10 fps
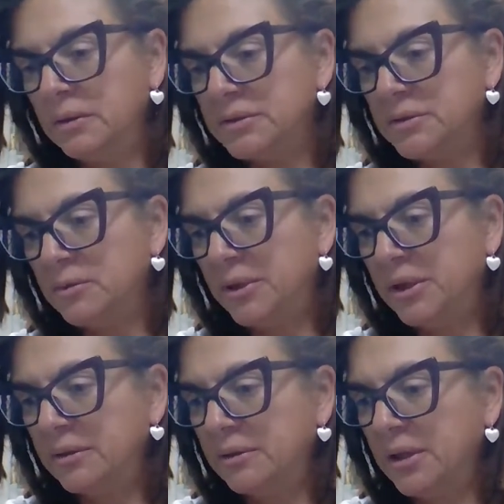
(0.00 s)
so
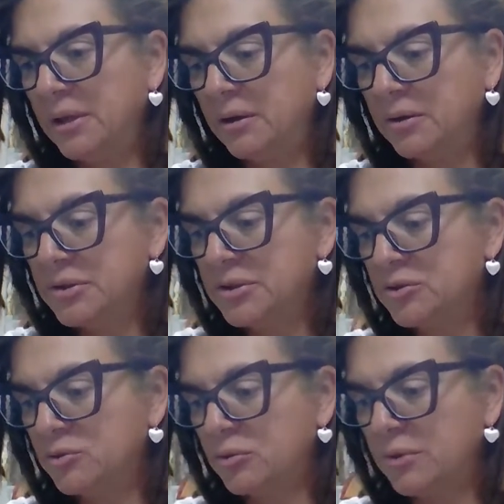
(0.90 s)
we can get our
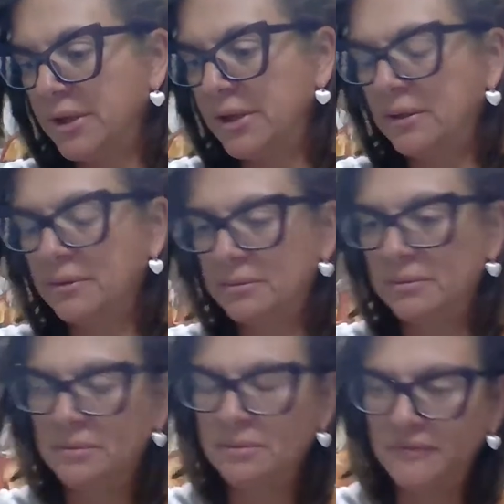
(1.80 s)
story.
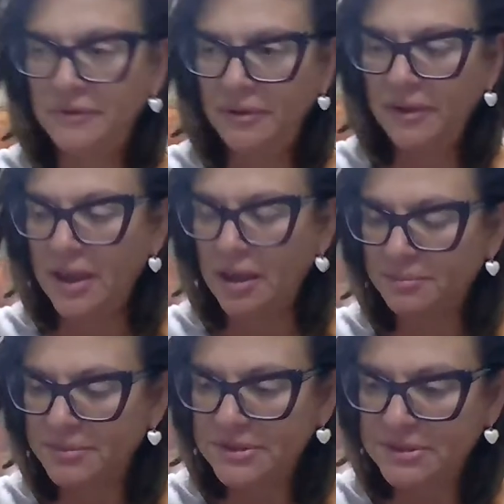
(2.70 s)
Fill in the
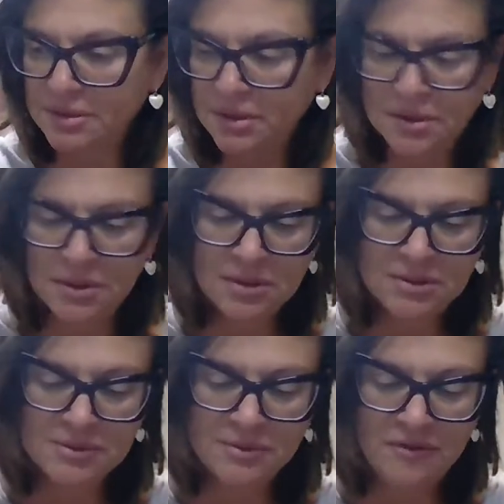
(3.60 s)
gaps.
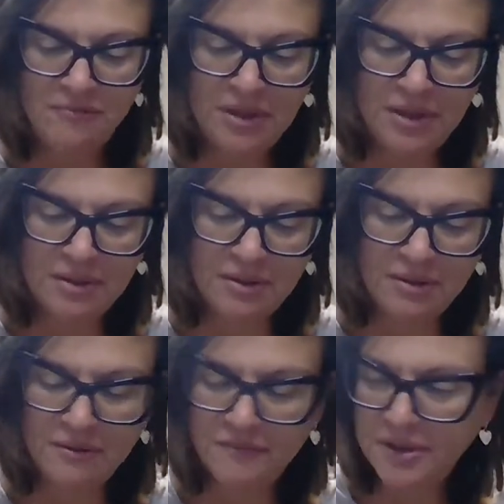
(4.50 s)
So give me a
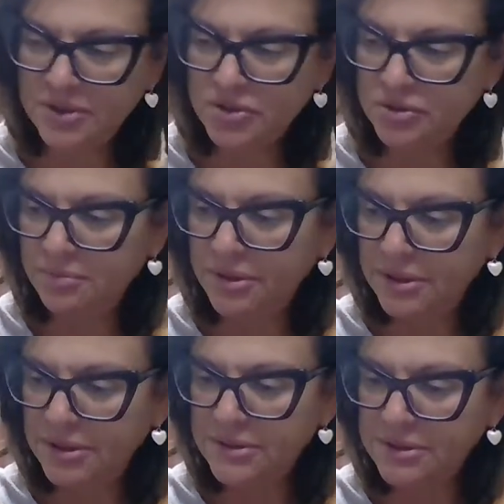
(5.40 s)
clarification,
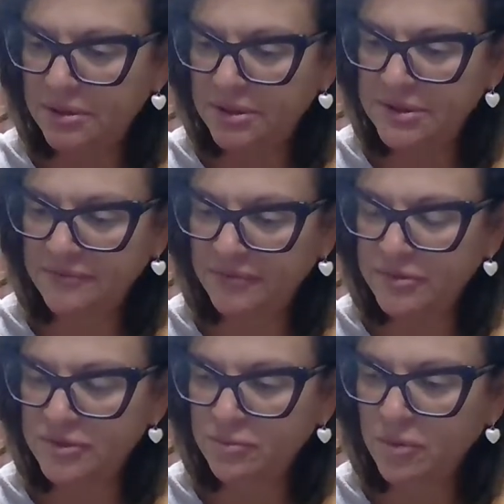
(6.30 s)
please, on this
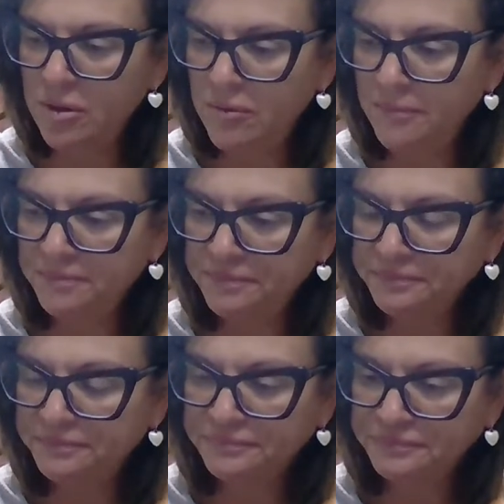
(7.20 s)
1st row,
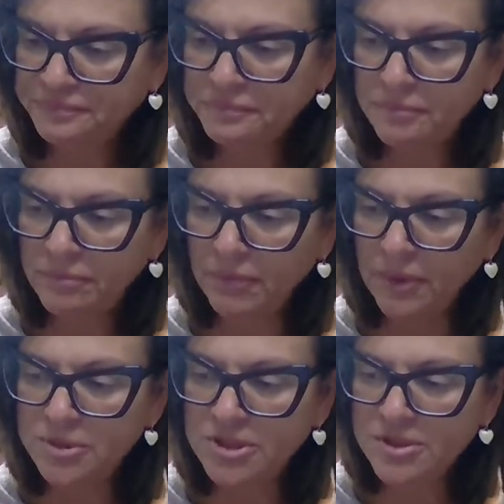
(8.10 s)

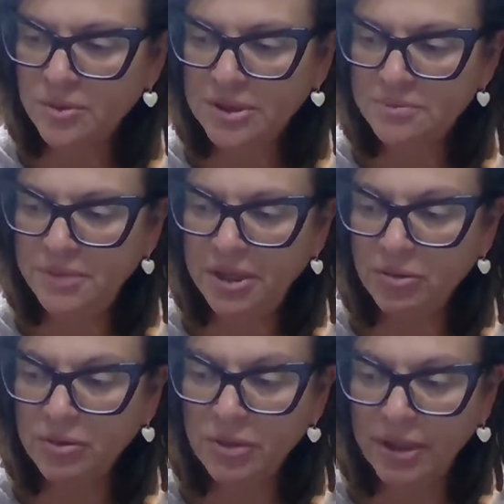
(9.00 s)
which is going to be
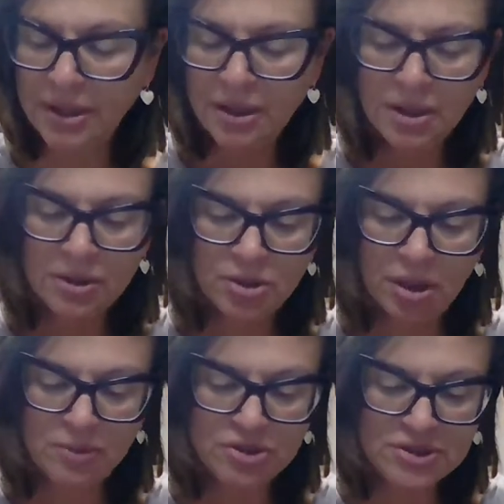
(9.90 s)
early,
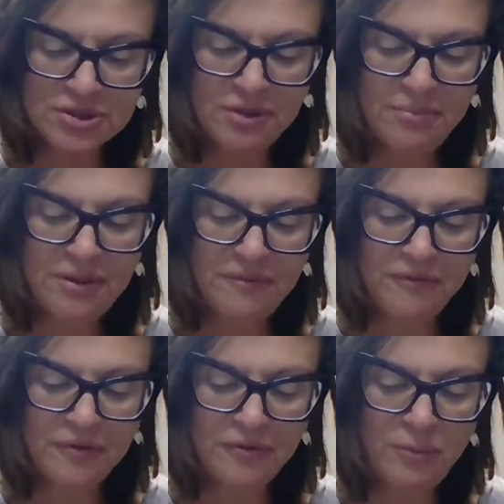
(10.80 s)
which is going to be the
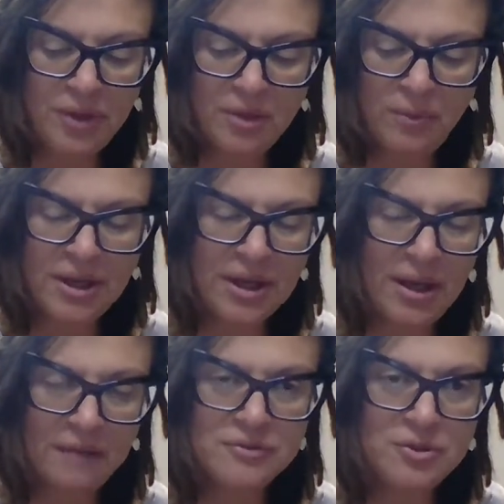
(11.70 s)
first week, week and a
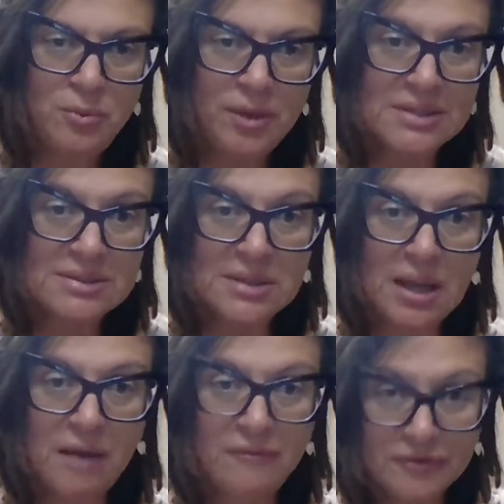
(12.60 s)
half, 2 weeks
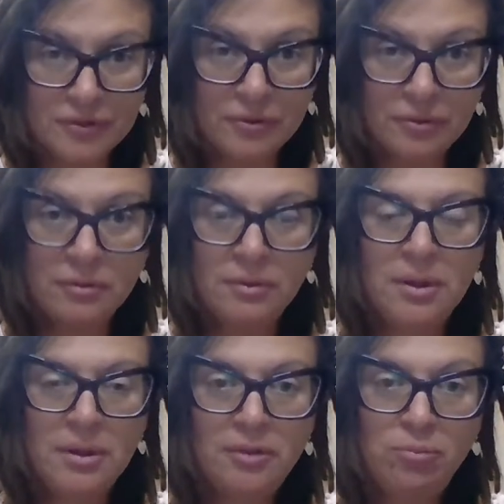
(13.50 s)
after
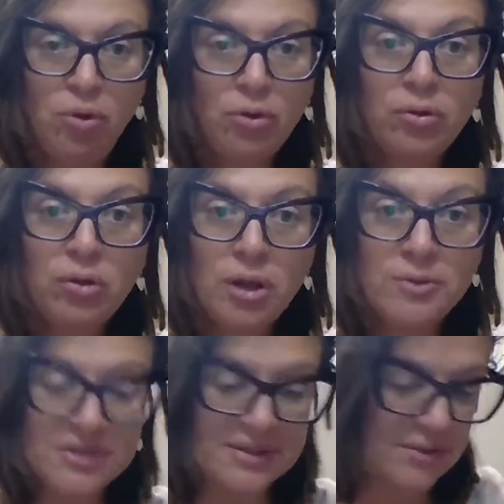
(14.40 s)
the portal
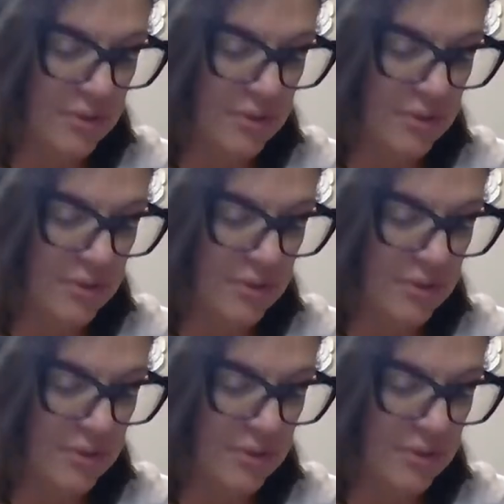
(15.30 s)
closes. Okay,